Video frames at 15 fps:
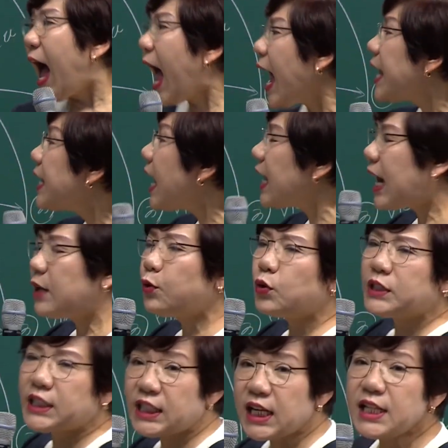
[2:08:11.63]
It is
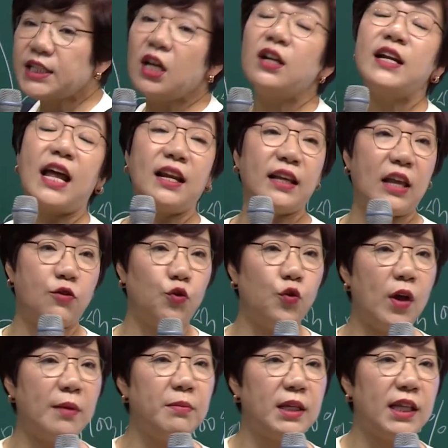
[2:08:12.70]
important to do even just
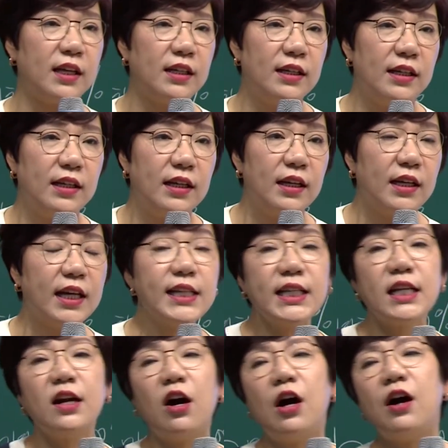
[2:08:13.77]
one thing on the
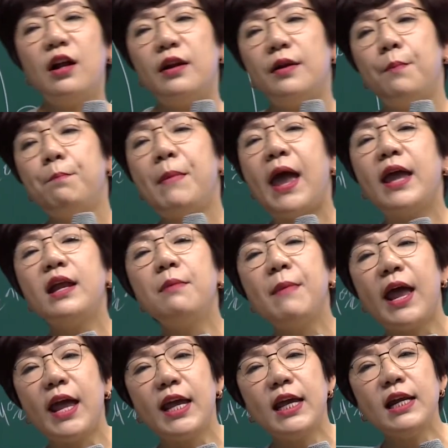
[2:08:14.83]
list. I hope all of
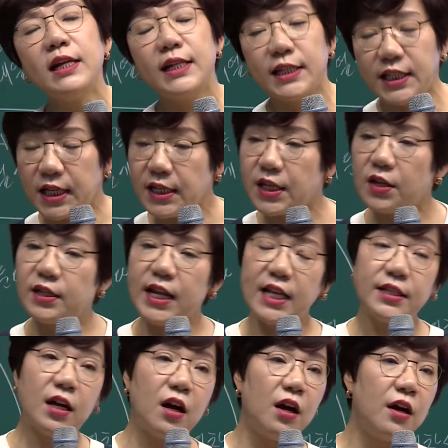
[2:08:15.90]
you will succeed
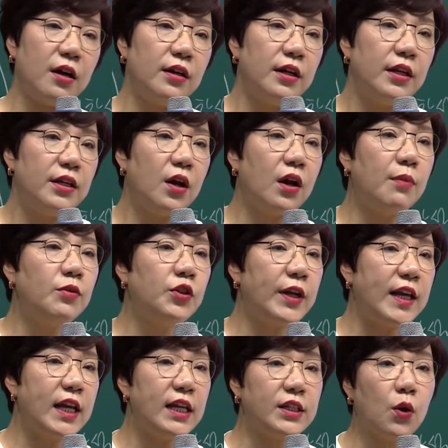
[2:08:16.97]
by practicing these
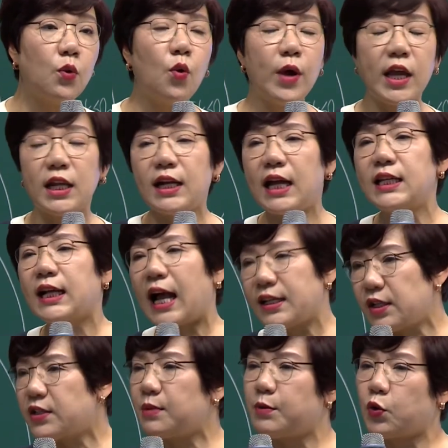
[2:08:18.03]
action items every
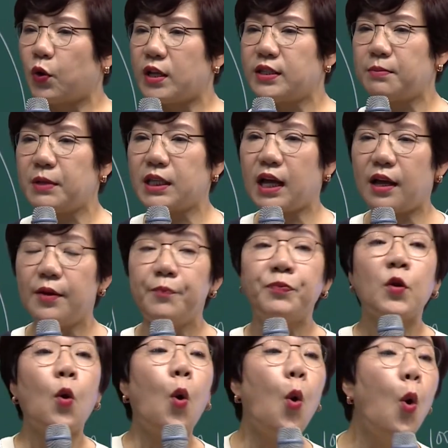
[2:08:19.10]
day.
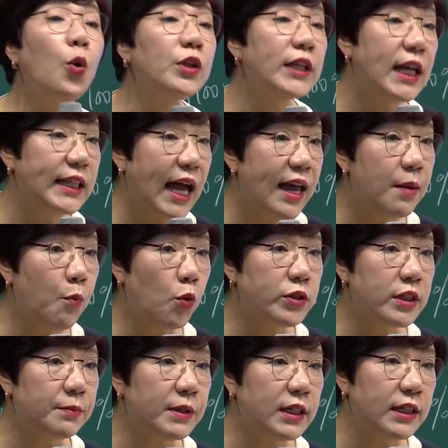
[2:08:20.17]
Your current
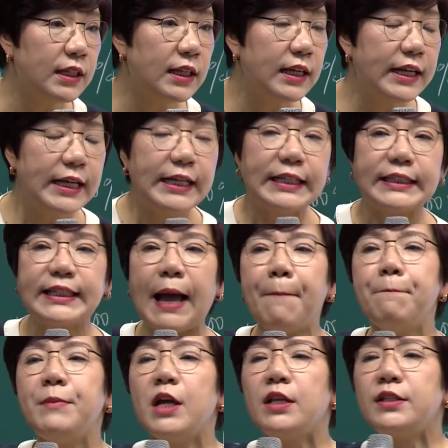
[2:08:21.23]
state is the
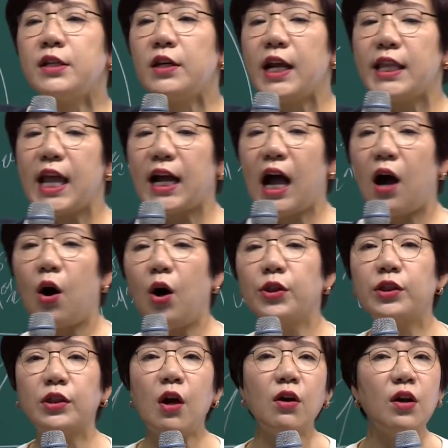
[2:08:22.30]
result of your decision
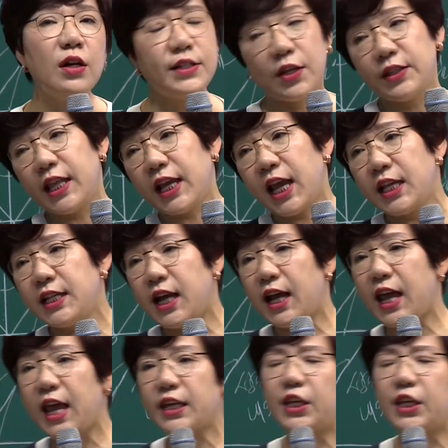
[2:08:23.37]
3 years ago.